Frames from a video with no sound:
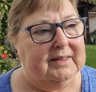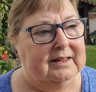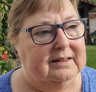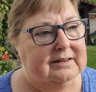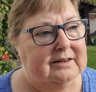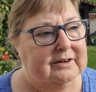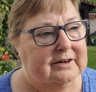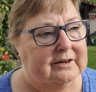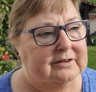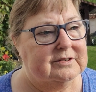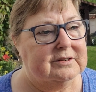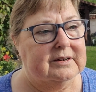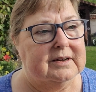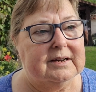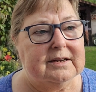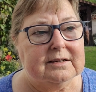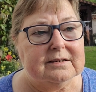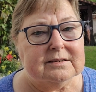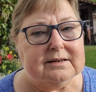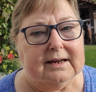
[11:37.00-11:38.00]
you know, so
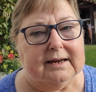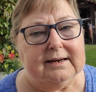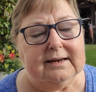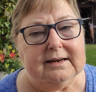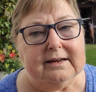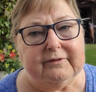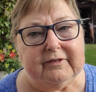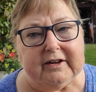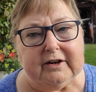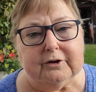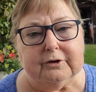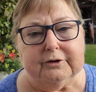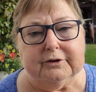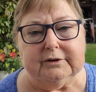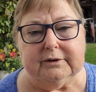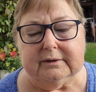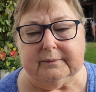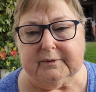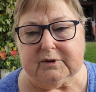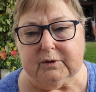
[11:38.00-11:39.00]
he's like living
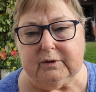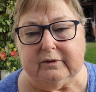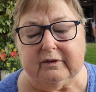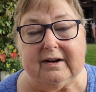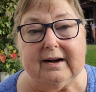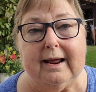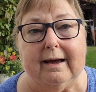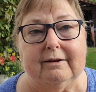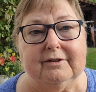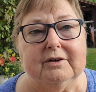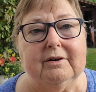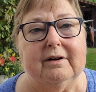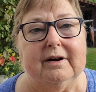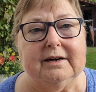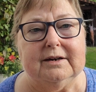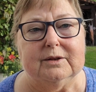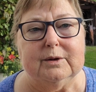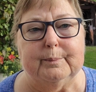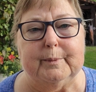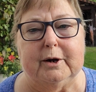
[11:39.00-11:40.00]
on sort of cloud
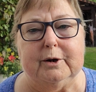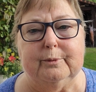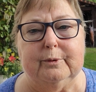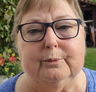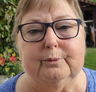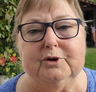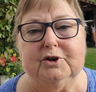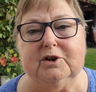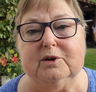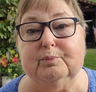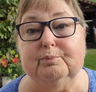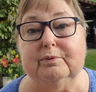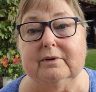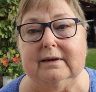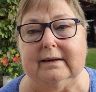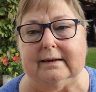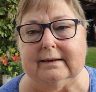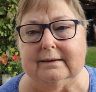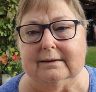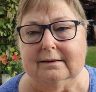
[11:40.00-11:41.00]
nine at the moment, which is
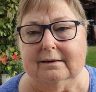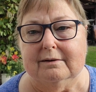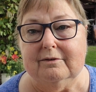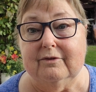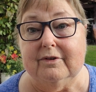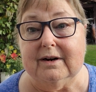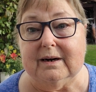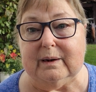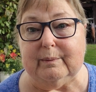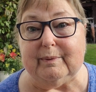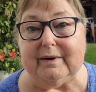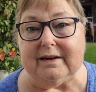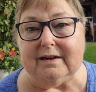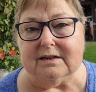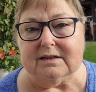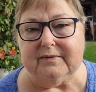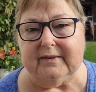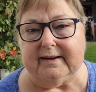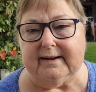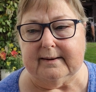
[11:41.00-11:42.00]
brilliant. I'm really
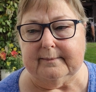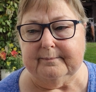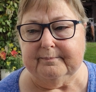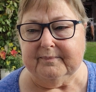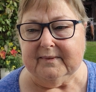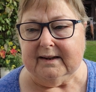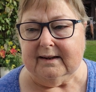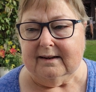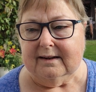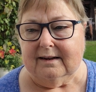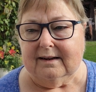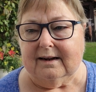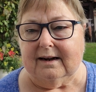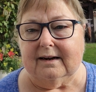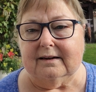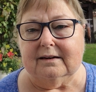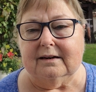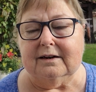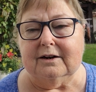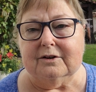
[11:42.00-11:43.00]
pleased for him,
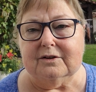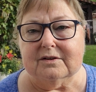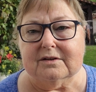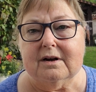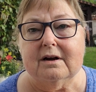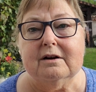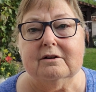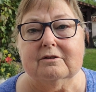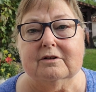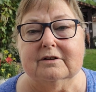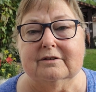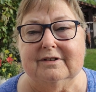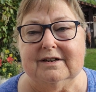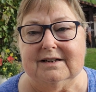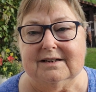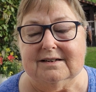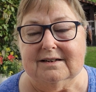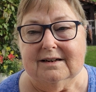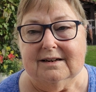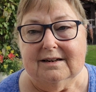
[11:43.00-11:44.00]
and I know Sarah
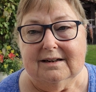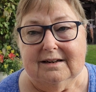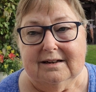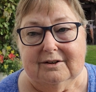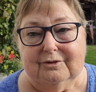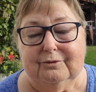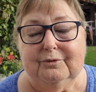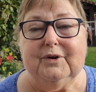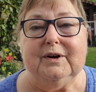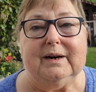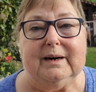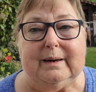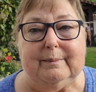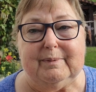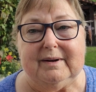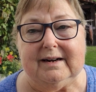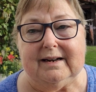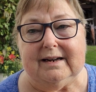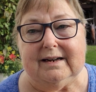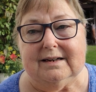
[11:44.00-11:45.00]
is really
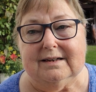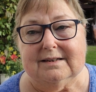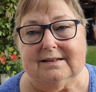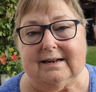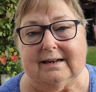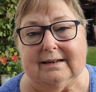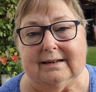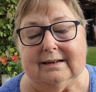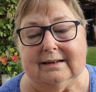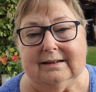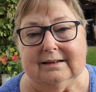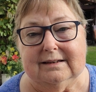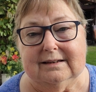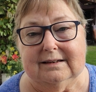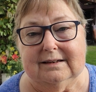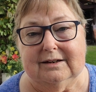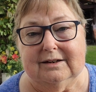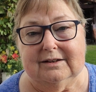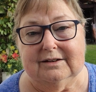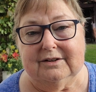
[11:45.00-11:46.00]
pleased, and
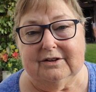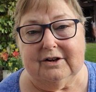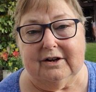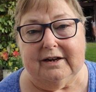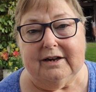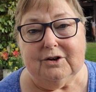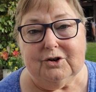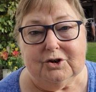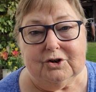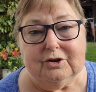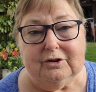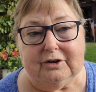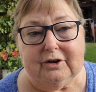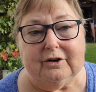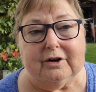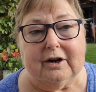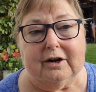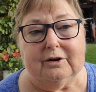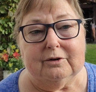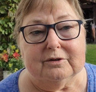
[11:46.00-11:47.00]
you
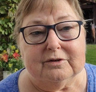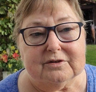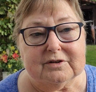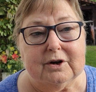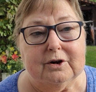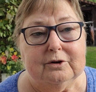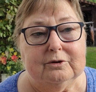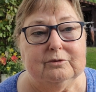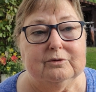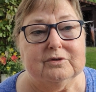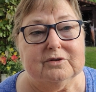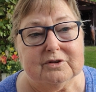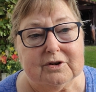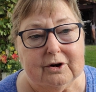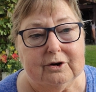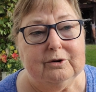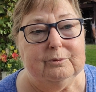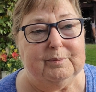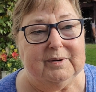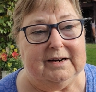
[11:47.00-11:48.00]
know, so
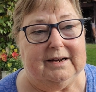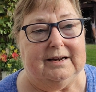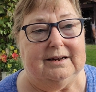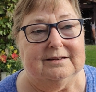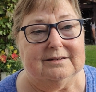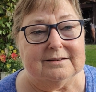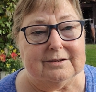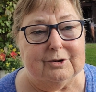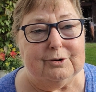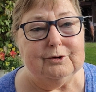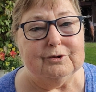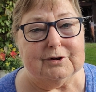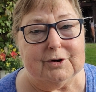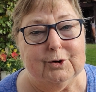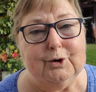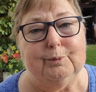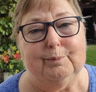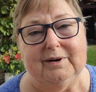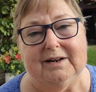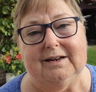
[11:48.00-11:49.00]
pleased,
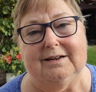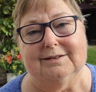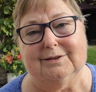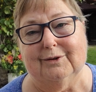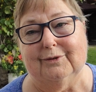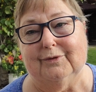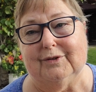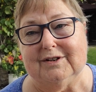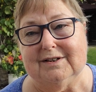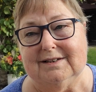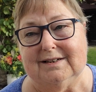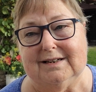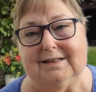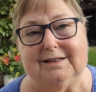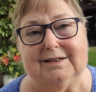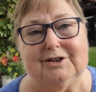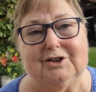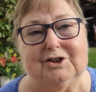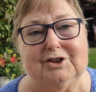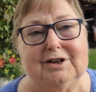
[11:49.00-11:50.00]
so pleased, obviously,
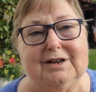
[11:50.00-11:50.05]
that